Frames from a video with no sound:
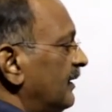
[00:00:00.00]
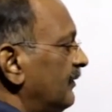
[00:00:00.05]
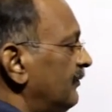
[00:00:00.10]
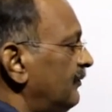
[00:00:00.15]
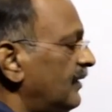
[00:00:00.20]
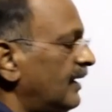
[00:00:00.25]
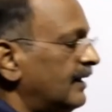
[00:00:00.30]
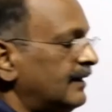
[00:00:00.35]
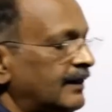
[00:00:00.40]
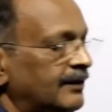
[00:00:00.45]

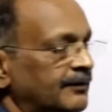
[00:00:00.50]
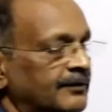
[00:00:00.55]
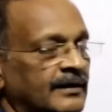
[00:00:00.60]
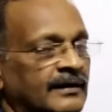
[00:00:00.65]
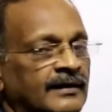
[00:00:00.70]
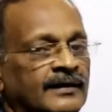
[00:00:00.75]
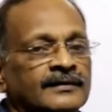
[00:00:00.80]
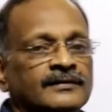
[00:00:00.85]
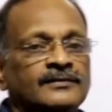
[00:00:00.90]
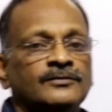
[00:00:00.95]

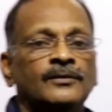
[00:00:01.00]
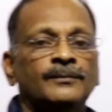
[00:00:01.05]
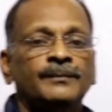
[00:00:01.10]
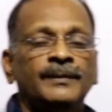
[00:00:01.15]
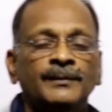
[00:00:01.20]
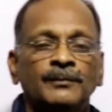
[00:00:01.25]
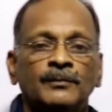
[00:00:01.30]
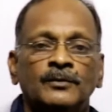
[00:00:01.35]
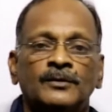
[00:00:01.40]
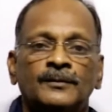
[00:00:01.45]
refractive index will
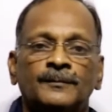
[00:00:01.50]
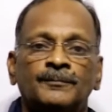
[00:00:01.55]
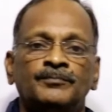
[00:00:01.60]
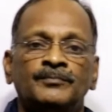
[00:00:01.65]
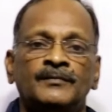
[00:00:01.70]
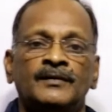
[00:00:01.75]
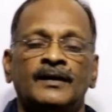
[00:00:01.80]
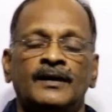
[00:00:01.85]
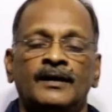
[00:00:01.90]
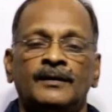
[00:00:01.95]
be more.
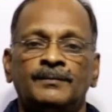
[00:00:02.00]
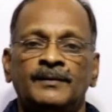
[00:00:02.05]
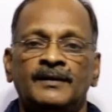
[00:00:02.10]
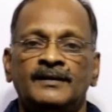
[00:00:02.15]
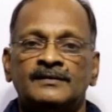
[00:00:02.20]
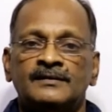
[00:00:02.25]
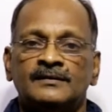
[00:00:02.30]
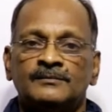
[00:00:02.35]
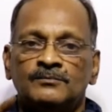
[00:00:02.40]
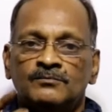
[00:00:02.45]
It
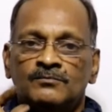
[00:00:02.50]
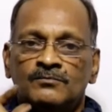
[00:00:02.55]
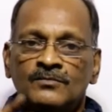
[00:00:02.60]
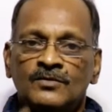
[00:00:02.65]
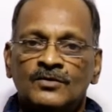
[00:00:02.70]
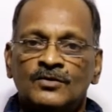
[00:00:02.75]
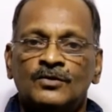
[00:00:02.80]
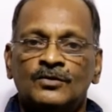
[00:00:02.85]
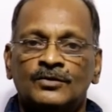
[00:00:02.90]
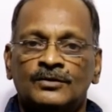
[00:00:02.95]
means
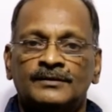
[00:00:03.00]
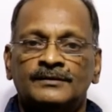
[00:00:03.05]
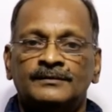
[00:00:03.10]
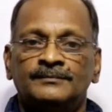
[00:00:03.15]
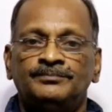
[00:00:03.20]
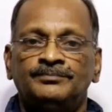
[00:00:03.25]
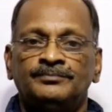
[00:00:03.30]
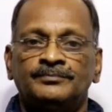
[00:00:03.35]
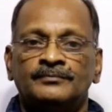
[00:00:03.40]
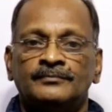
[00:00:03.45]
more
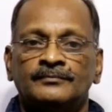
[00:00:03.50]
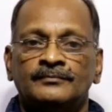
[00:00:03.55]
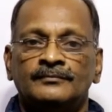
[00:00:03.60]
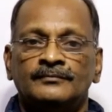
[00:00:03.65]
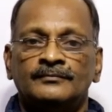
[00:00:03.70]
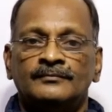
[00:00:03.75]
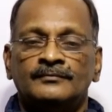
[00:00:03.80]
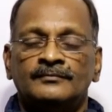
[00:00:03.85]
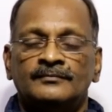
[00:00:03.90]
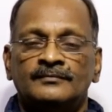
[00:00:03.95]

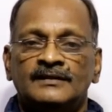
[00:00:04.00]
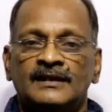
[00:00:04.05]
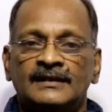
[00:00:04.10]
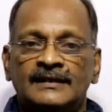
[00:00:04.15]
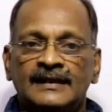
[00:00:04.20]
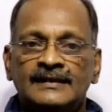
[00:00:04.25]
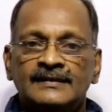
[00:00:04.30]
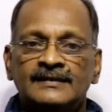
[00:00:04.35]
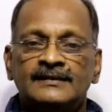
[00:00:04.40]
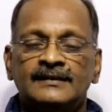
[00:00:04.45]

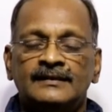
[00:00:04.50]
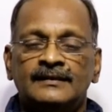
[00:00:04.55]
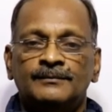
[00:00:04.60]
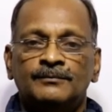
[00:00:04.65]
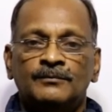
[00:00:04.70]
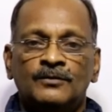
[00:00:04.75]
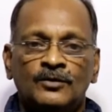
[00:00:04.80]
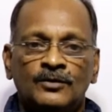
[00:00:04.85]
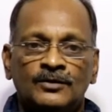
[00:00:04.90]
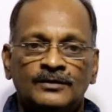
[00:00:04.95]
the denser
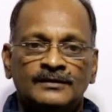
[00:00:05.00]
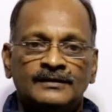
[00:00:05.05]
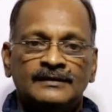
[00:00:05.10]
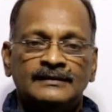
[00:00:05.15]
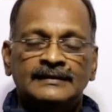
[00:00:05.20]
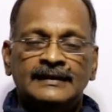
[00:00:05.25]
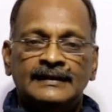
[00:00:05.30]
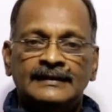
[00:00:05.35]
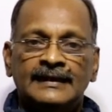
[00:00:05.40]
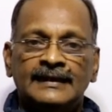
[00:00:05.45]

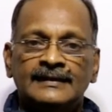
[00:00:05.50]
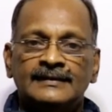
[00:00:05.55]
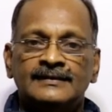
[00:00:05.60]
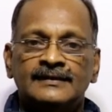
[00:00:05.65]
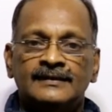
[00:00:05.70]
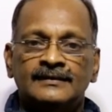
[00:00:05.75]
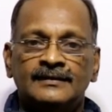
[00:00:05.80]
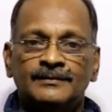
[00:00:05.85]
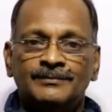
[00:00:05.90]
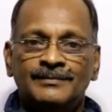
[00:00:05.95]

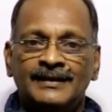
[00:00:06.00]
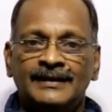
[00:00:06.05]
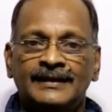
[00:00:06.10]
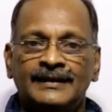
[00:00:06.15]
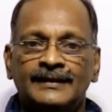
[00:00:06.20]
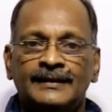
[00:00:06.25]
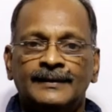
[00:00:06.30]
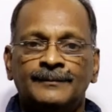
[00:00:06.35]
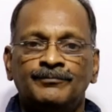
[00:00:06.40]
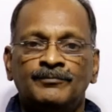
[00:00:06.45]
the
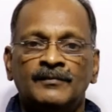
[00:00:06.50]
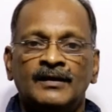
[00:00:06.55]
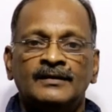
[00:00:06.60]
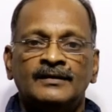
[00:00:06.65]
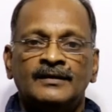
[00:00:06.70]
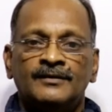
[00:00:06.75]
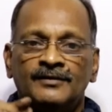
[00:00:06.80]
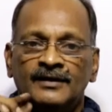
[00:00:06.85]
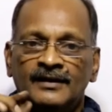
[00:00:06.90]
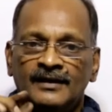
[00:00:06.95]
media,
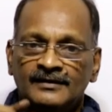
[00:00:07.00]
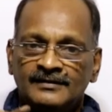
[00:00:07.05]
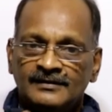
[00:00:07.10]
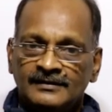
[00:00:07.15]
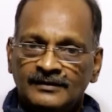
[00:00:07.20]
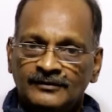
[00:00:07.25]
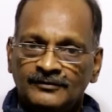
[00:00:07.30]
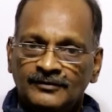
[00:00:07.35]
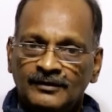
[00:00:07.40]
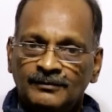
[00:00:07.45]
the
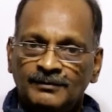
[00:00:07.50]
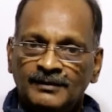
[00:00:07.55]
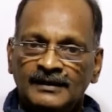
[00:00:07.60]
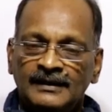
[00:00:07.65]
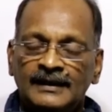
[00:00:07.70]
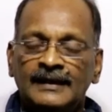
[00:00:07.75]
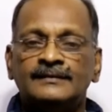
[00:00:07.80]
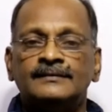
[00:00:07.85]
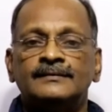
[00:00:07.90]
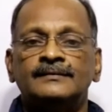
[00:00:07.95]
velocity will
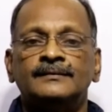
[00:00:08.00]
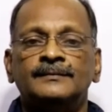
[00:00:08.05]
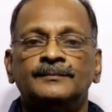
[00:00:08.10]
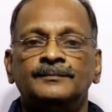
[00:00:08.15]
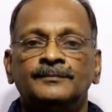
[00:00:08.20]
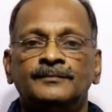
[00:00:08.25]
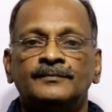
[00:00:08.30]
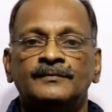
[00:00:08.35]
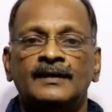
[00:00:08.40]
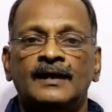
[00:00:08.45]
be
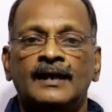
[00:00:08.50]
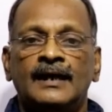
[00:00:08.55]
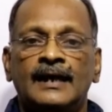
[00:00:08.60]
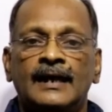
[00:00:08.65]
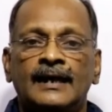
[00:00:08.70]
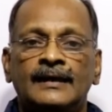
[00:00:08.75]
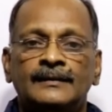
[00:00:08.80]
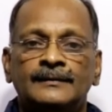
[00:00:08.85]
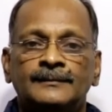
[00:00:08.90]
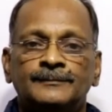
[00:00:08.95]
less,
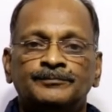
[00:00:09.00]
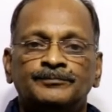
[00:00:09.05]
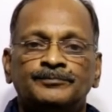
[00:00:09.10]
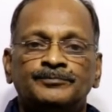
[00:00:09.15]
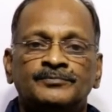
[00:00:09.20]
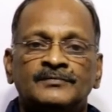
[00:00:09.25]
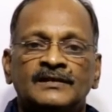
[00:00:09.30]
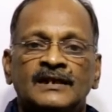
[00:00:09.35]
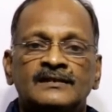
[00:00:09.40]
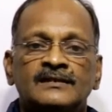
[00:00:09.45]
and
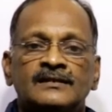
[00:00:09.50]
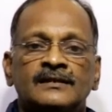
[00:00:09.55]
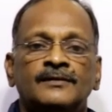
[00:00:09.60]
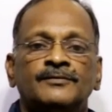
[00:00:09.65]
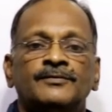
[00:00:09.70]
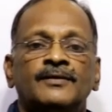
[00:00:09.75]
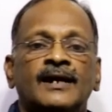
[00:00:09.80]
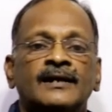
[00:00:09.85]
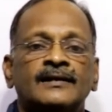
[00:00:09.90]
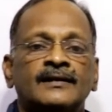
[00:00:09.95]
its
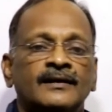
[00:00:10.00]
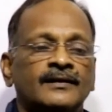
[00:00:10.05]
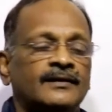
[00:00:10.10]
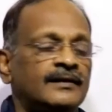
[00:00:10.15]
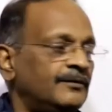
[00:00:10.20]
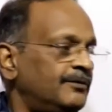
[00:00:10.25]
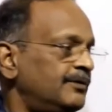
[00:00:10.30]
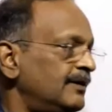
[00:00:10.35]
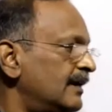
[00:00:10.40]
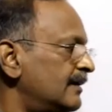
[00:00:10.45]

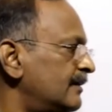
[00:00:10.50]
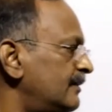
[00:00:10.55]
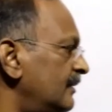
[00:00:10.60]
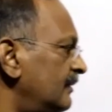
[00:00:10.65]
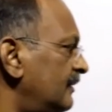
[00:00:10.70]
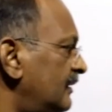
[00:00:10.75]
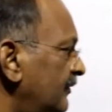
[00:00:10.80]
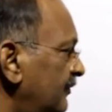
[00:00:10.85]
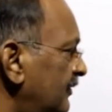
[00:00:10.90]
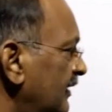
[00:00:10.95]

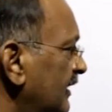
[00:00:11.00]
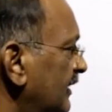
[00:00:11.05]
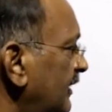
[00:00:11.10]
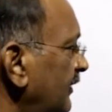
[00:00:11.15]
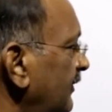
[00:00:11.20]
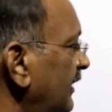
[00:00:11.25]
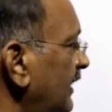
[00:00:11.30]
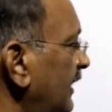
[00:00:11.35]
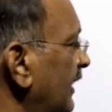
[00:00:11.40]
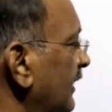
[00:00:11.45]

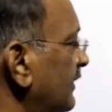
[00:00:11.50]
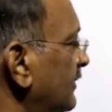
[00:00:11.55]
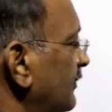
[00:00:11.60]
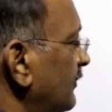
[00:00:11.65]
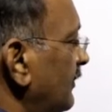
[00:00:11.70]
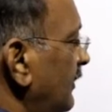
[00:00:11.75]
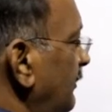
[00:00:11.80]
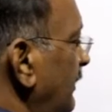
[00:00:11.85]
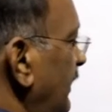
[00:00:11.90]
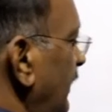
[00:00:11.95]
refractive
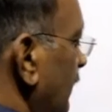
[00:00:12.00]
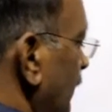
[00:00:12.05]
index will